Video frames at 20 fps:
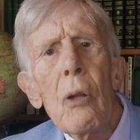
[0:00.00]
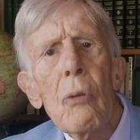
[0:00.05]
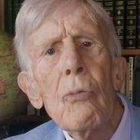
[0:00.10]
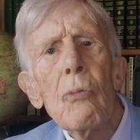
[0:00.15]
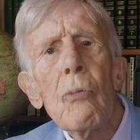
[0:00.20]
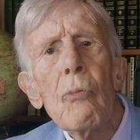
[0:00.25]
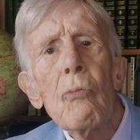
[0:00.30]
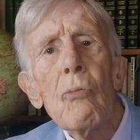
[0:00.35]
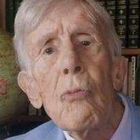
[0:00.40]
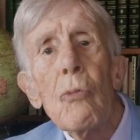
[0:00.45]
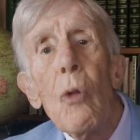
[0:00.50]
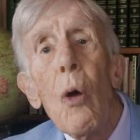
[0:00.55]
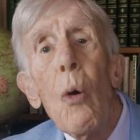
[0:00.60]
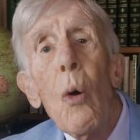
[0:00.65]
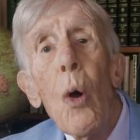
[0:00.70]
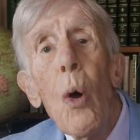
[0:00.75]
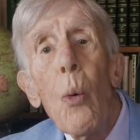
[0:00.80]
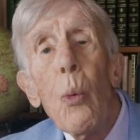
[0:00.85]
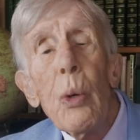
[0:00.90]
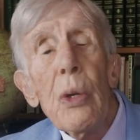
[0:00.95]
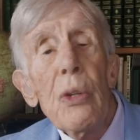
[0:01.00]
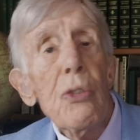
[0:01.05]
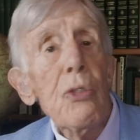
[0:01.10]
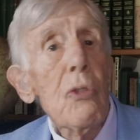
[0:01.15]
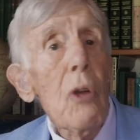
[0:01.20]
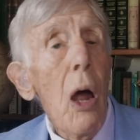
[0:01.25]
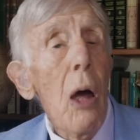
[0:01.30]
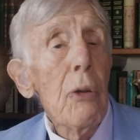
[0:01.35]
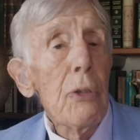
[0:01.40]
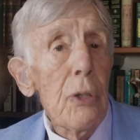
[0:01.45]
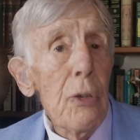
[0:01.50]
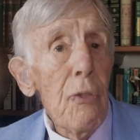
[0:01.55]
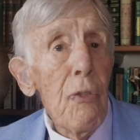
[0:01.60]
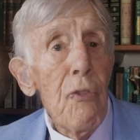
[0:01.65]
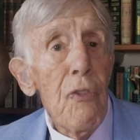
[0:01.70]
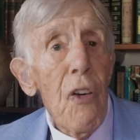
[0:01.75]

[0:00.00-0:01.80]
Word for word: and we started